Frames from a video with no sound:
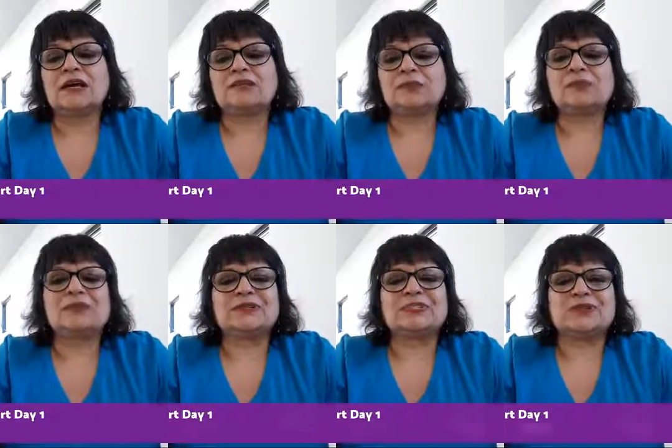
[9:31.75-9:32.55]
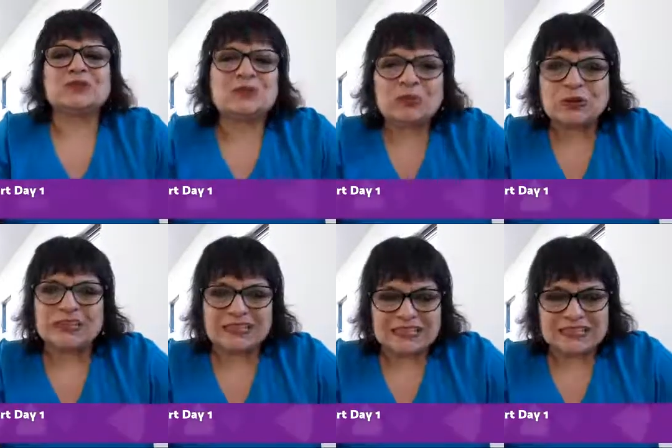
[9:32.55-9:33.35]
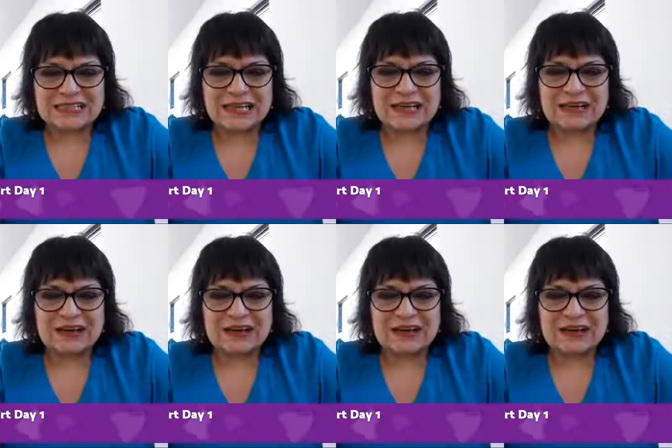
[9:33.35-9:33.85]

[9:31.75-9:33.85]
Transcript: simple is usable, as they say.